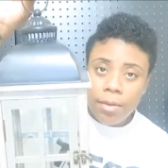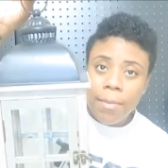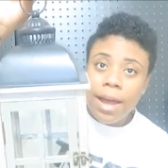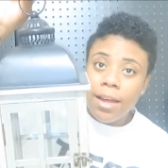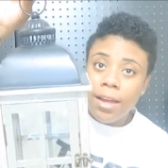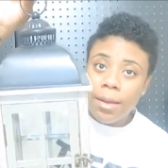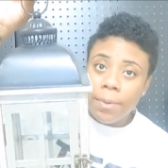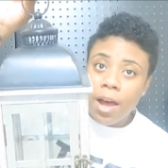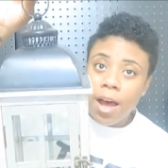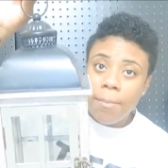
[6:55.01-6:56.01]
my uh,
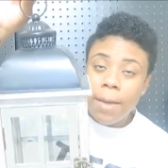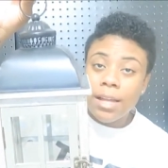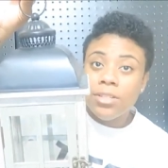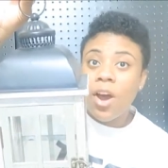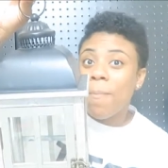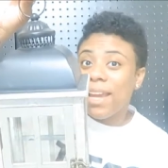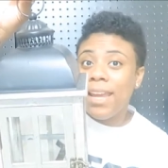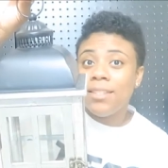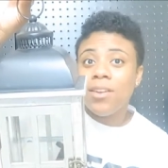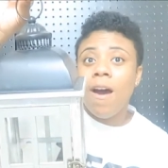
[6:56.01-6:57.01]
god, my my
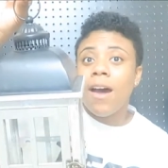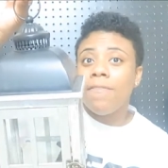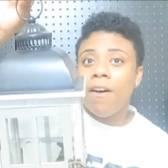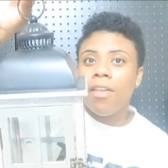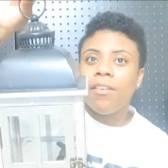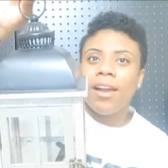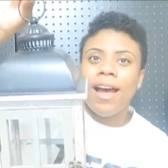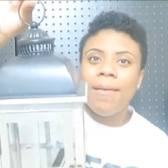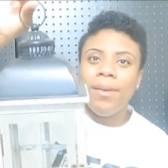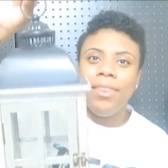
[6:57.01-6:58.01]
kid's godfather
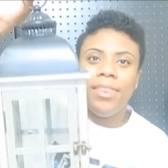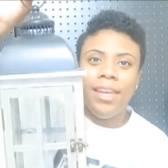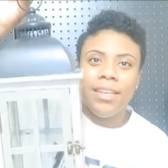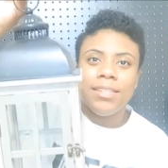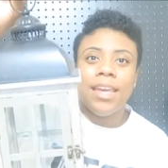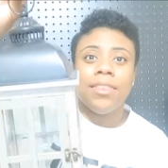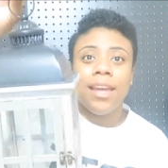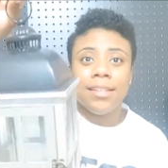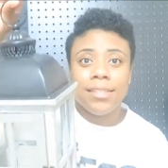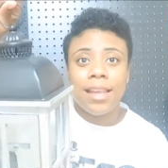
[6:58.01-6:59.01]
got me this and
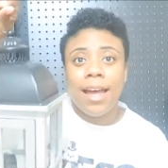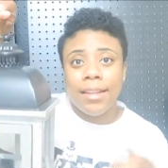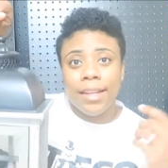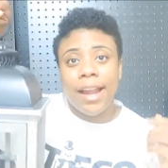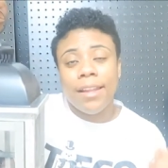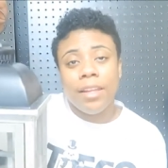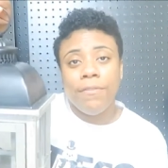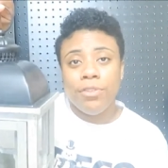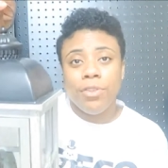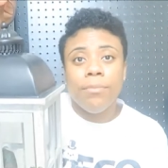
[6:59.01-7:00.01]
that sign that I
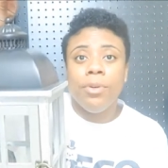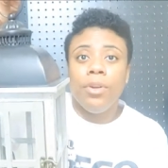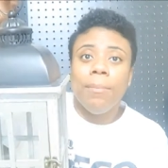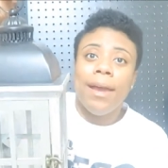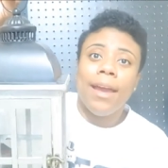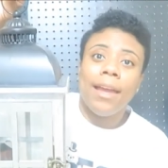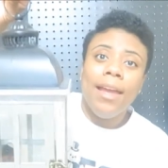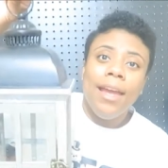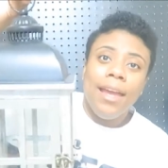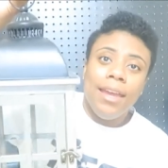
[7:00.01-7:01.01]
love you to the moon and back.
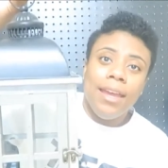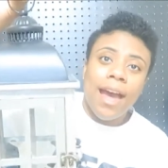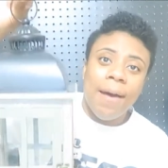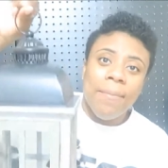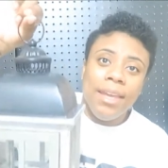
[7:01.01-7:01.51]
He got